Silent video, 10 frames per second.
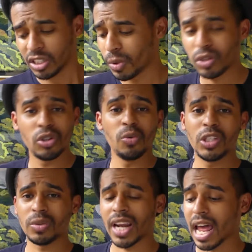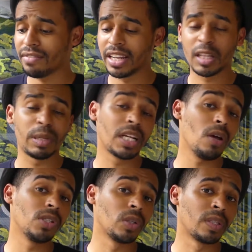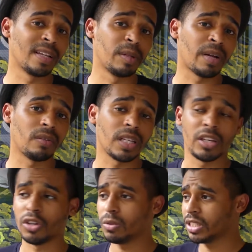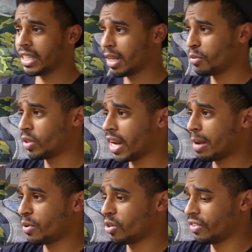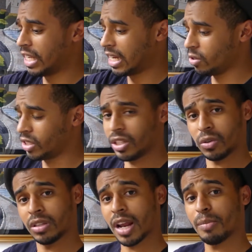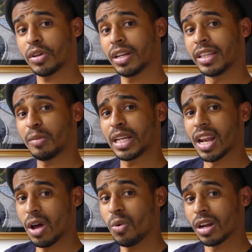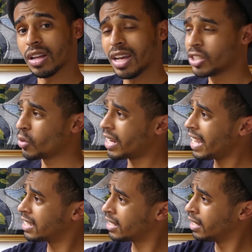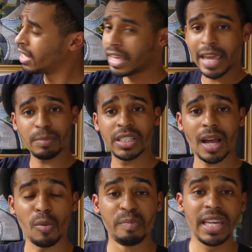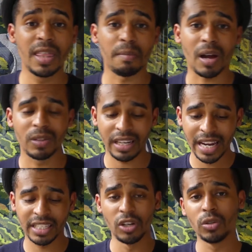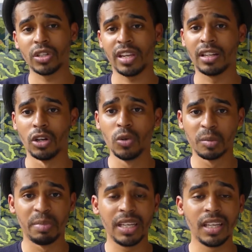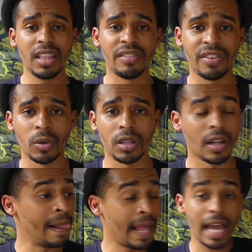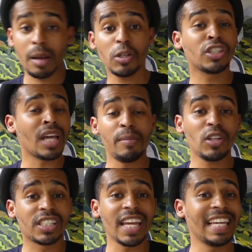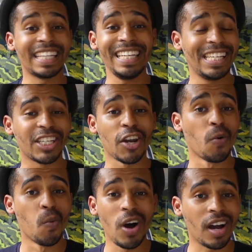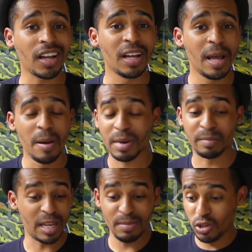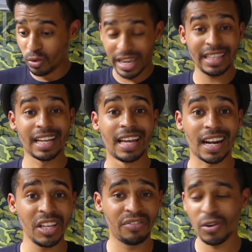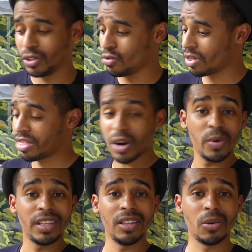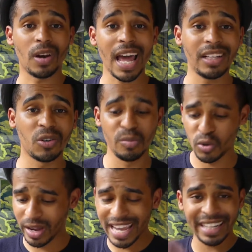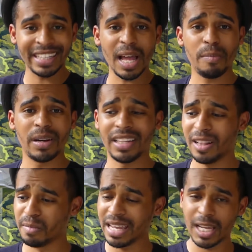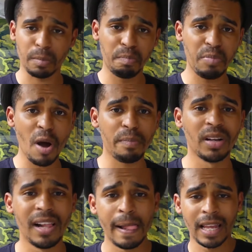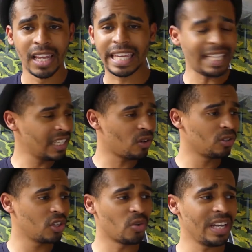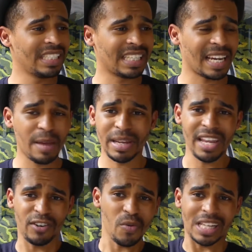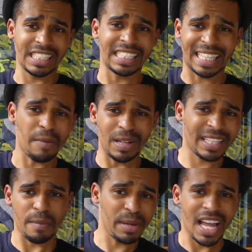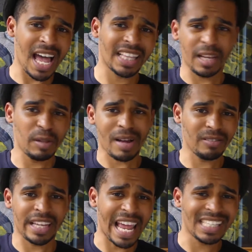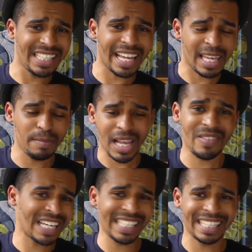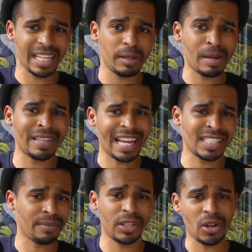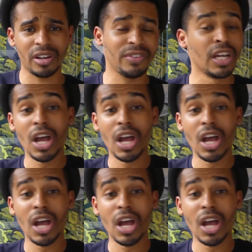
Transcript: So what you do is you drive a little bit closer to Table Mountain, and you don't set up your tripod over here. You set your tripod a little bit lower, so you can actually capture how big the mountain actually looks, so that it looks big in the photo. And I'm not saying it is gonna work, but maybe you get a great photo, you throw it into Lightroom, you edit it up a little, make it pop, get it onto your Instagram, and everyone's just double tapping, Table Mountain, hashtag Cape Town, hashtag Table Mountain, hashtag photography,